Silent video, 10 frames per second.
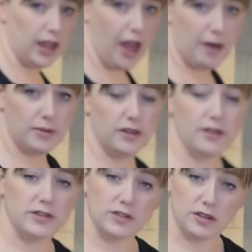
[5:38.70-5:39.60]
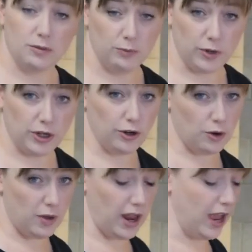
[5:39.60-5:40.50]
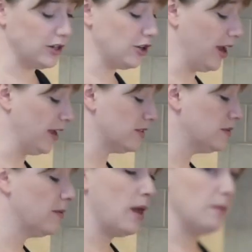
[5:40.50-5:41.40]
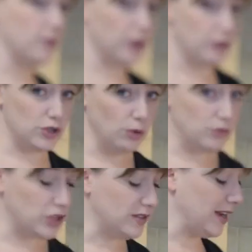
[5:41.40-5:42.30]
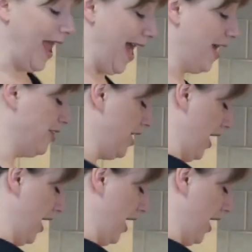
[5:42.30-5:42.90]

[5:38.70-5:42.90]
happen. That's when you're gonna wanna add your eggs. But you don't just add the